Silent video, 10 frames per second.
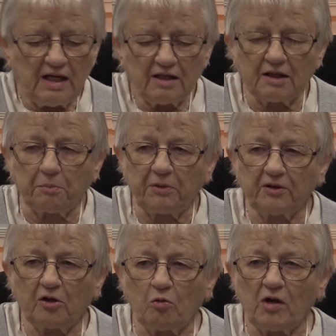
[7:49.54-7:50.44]
The
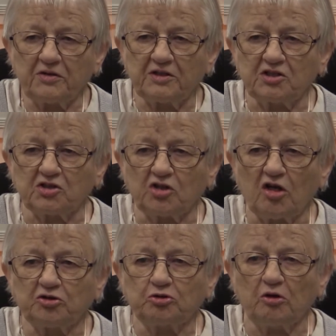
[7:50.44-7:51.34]
pink one, this is
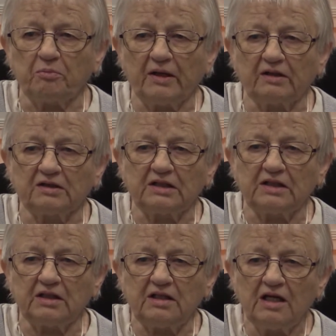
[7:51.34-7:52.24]
also a
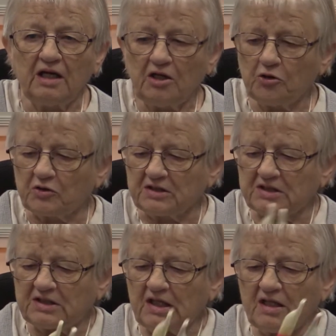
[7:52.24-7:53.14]
melody. You can
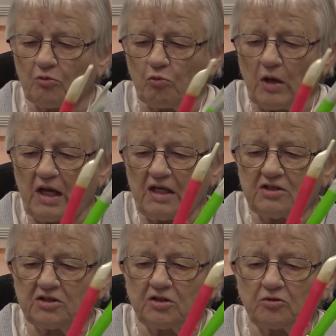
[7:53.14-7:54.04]
see the
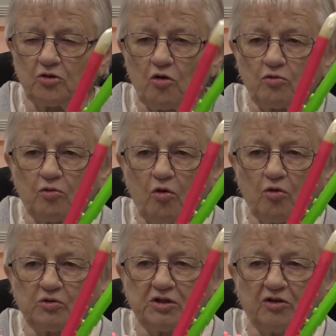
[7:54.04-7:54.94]
raised tone
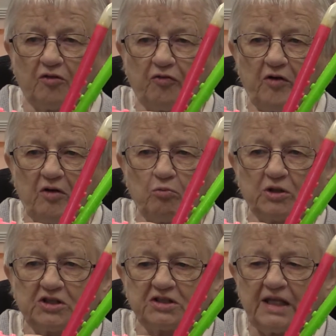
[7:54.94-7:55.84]
holes in the front, which
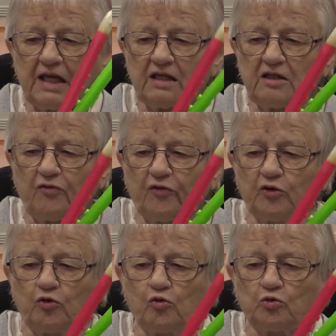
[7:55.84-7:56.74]
is handy for
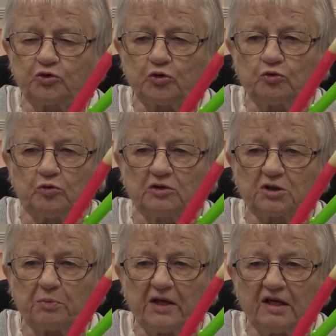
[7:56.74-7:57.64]
new students
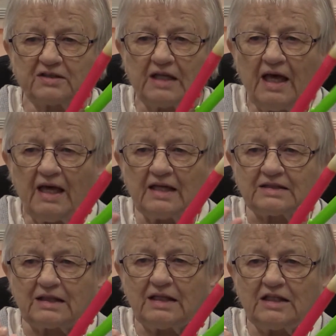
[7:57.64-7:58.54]
because it's
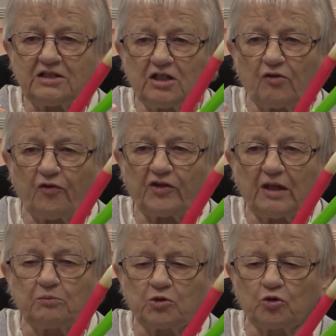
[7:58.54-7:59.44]
easier for
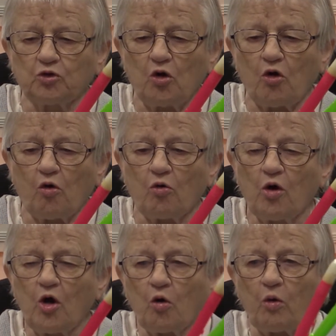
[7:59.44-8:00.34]
them to know
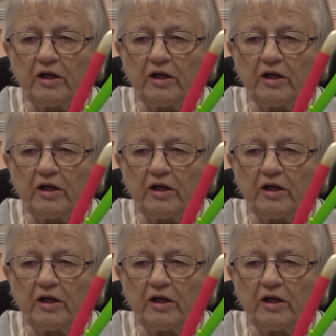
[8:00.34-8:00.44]
where